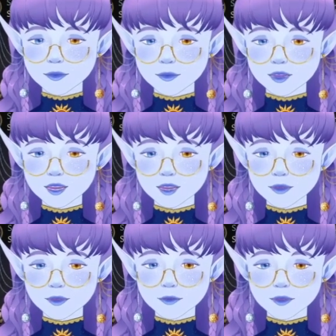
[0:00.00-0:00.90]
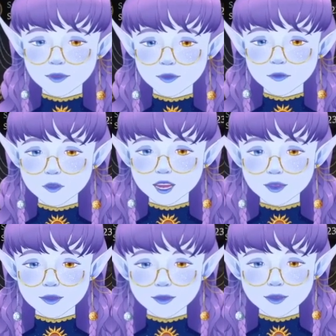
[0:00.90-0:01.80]
It's been a good while
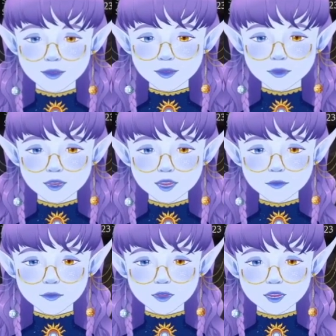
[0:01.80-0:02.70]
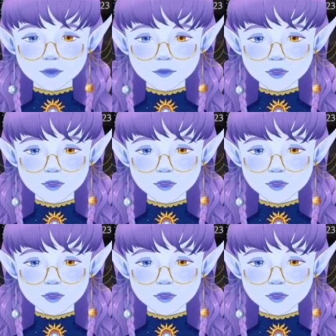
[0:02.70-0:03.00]
since I saw my old heartthrob